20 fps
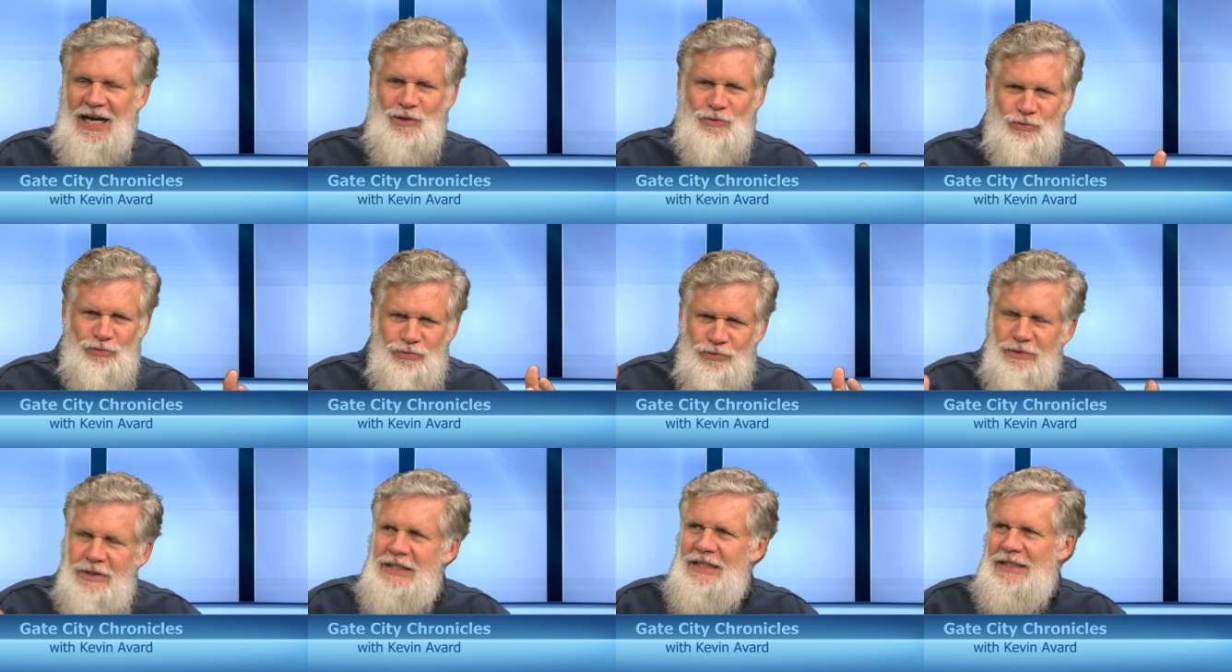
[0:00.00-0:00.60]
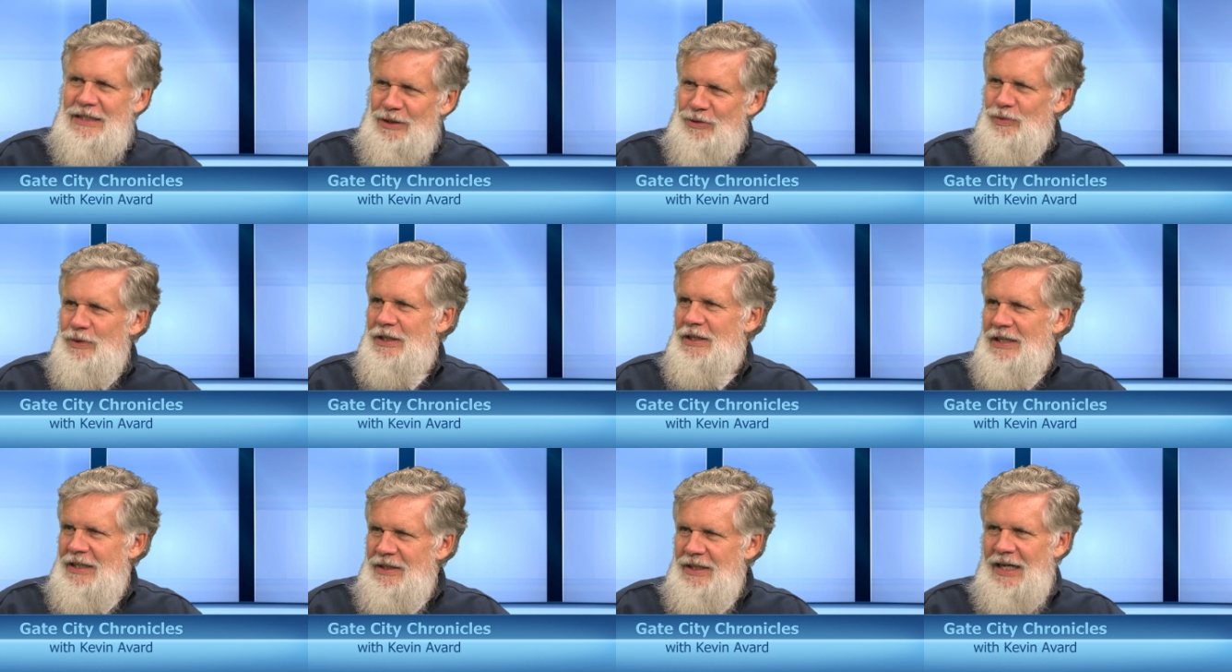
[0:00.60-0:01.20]
I really,
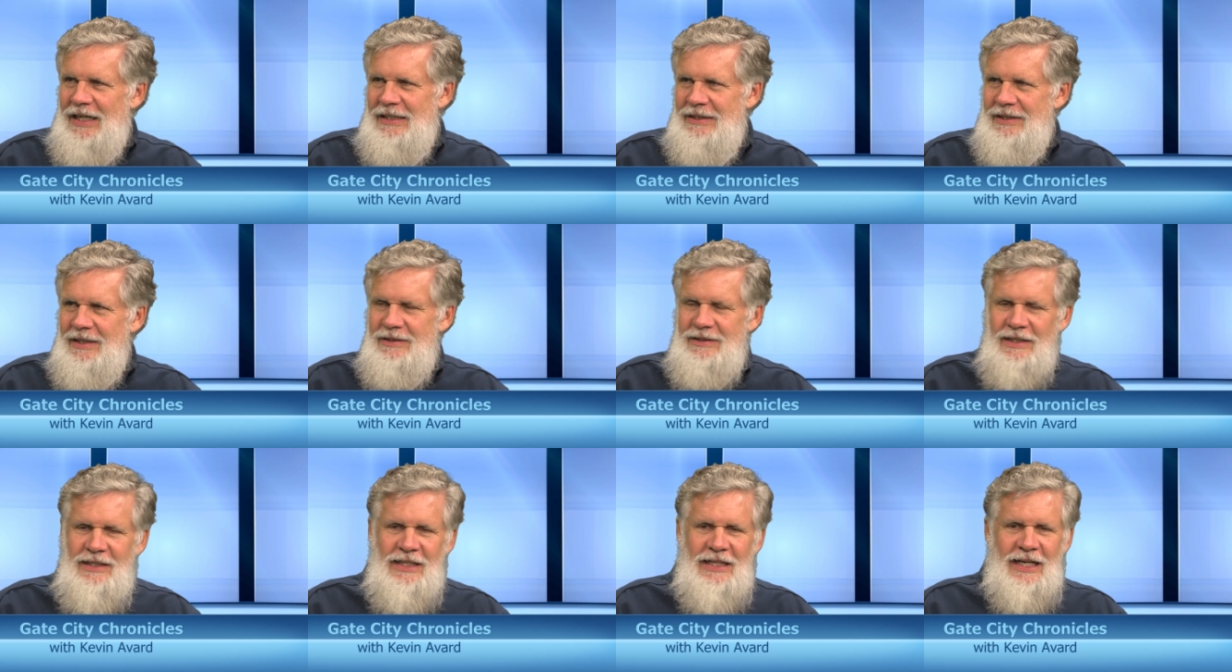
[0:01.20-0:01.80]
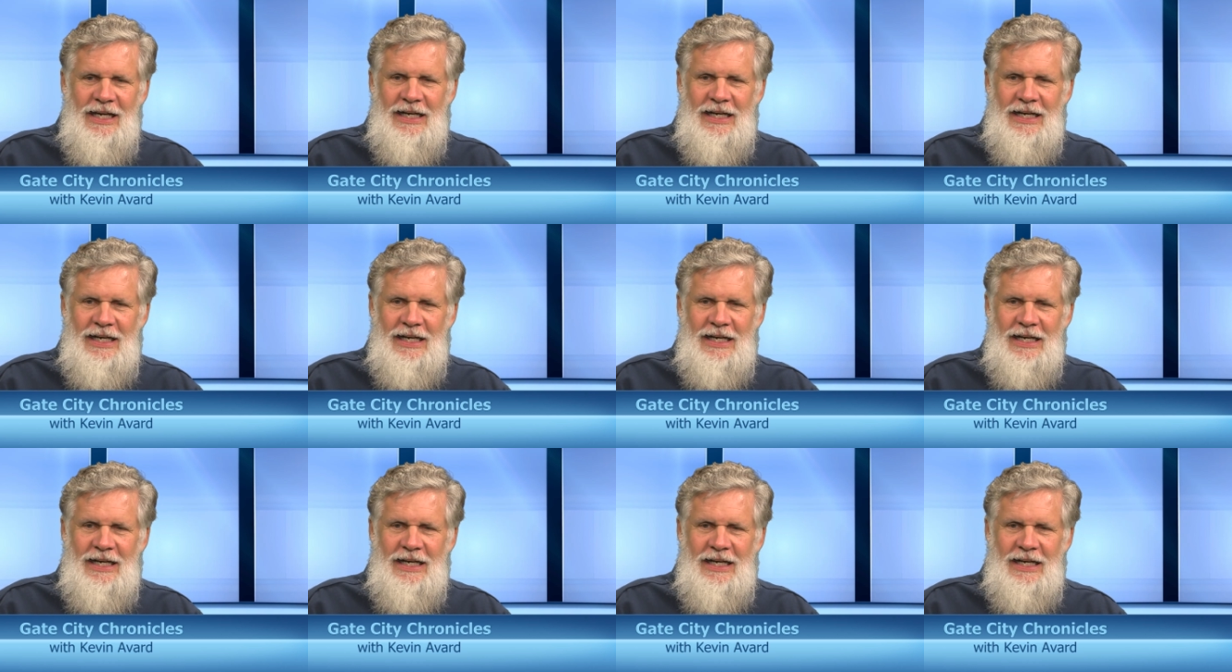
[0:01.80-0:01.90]
really liked it.